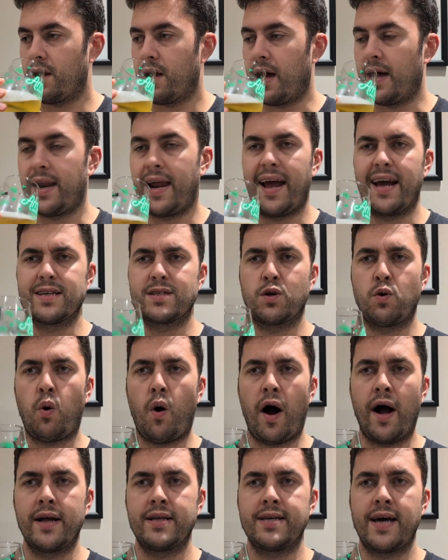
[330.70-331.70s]
And it is
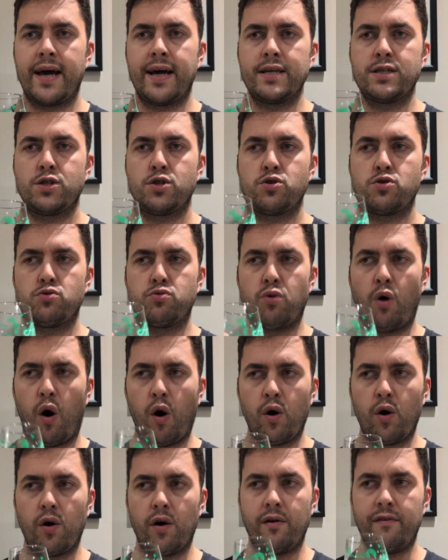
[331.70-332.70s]
quite a
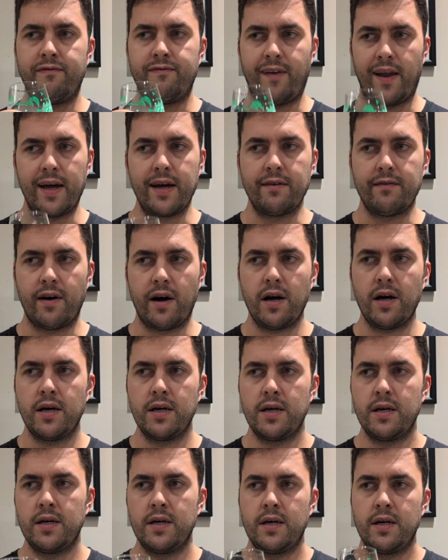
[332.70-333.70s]
strong flavour.
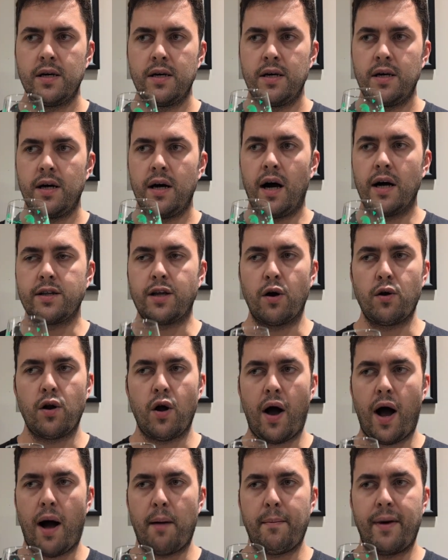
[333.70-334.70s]
I don't
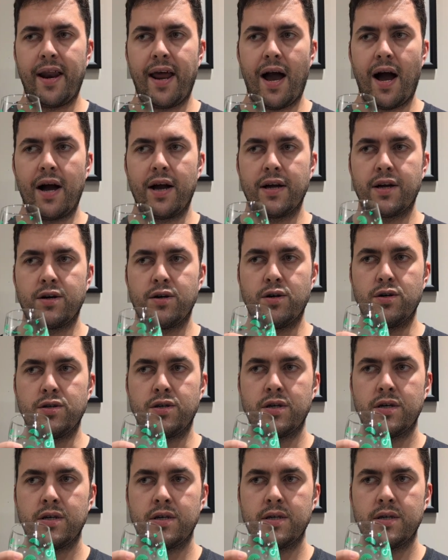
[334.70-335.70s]
know how many I could.
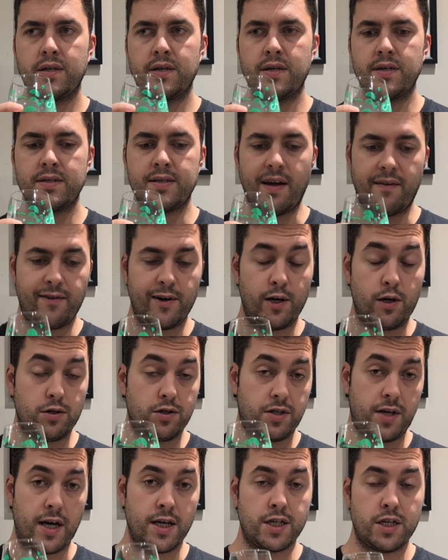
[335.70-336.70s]
It's definitely not
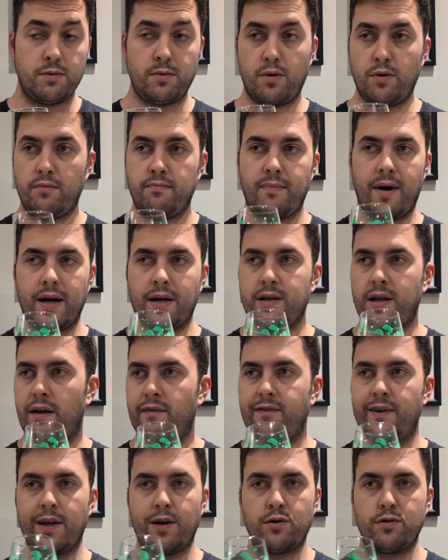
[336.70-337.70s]
sessionable. I
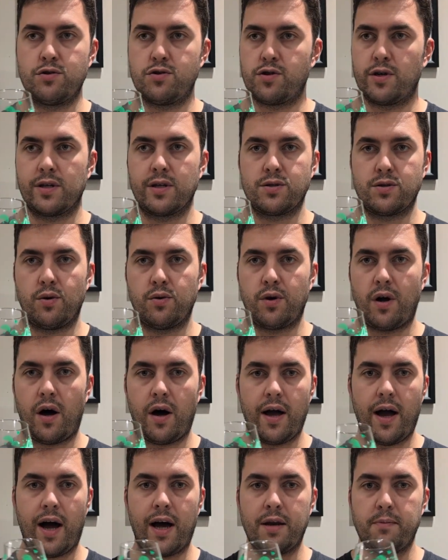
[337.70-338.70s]
definitely couldn't drink this all
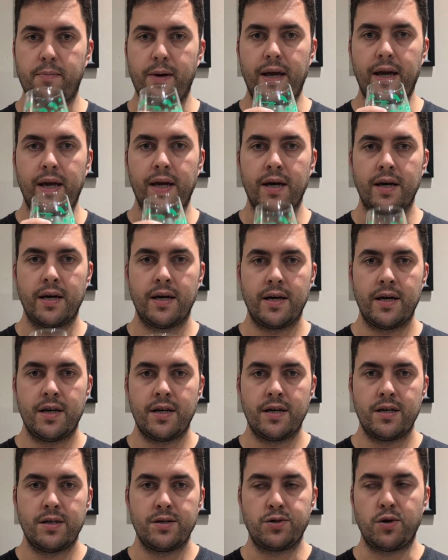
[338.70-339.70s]
night. I'd be
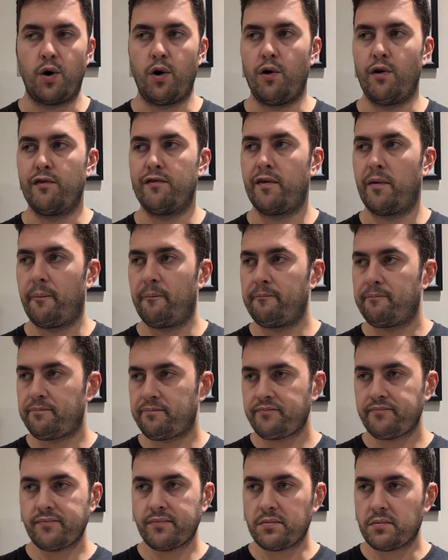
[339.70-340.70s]
sort of
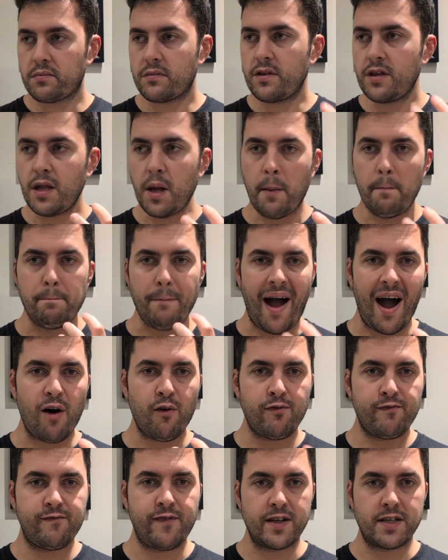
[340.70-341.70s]

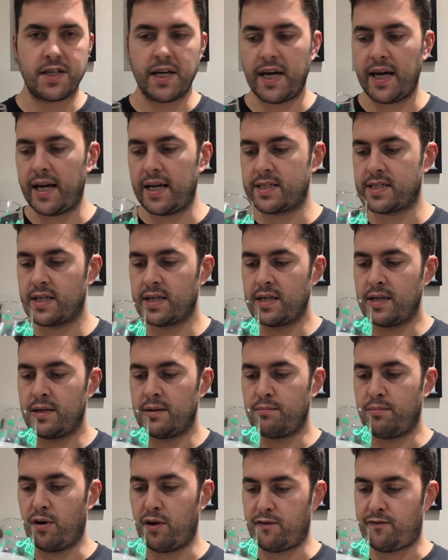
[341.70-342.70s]
mouth fatigued.
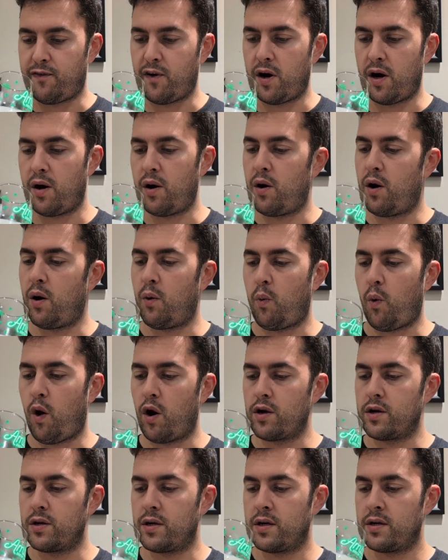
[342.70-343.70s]
But for a
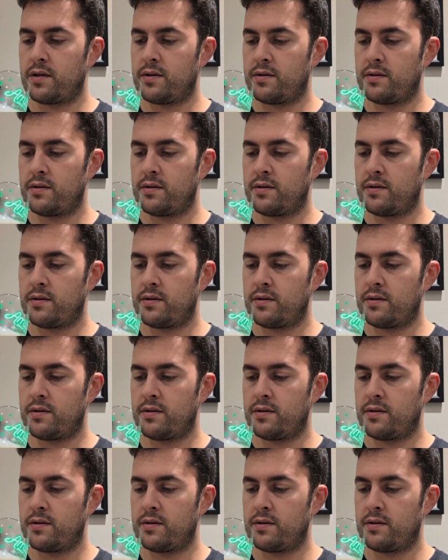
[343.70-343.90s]
one